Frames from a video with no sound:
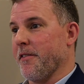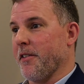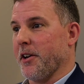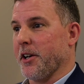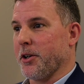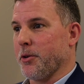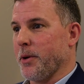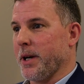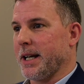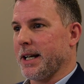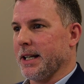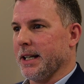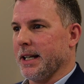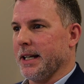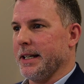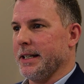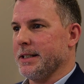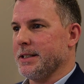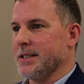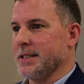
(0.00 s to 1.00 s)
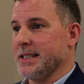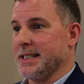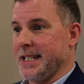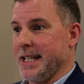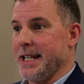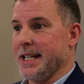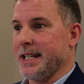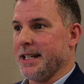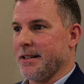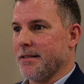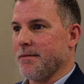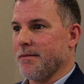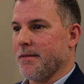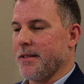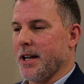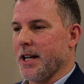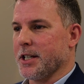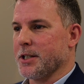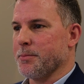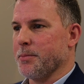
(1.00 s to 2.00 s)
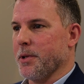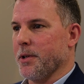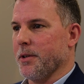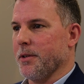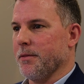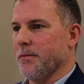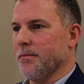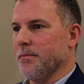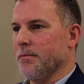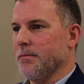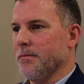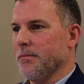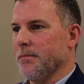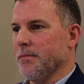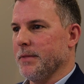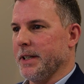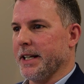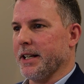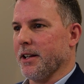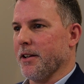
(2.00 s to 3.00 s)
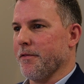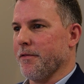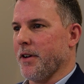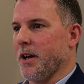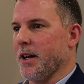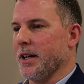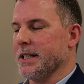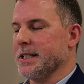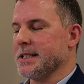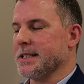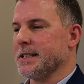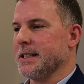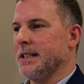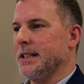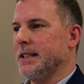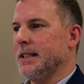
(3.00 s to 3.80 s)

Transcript: very quickly to seek expert legal advice.